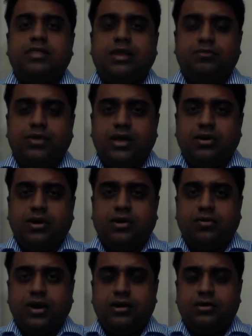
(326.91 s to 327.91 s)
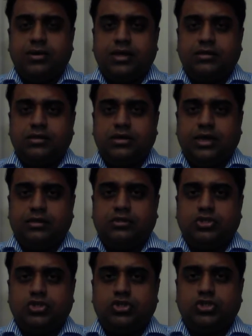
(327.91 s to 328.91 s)
that we are right now at
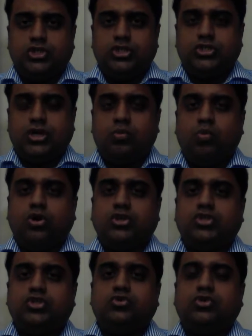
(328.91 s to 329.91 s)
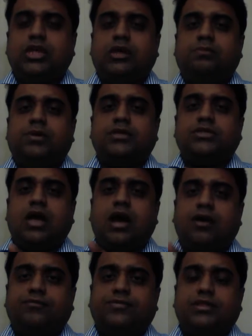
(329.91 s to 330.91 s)
the church age, and what is to take
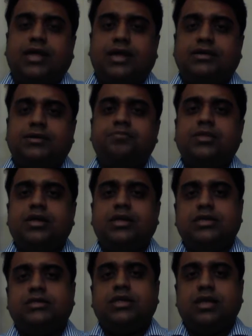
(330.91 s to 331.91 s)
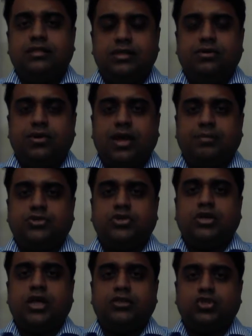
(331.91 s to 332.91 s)
place after that is the
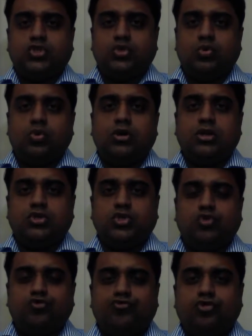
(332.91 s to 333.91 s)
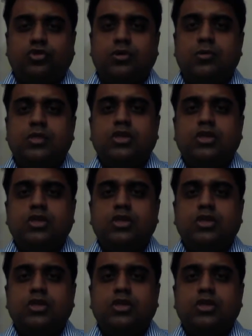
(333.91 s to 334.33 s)
rapture, and so on and so forth.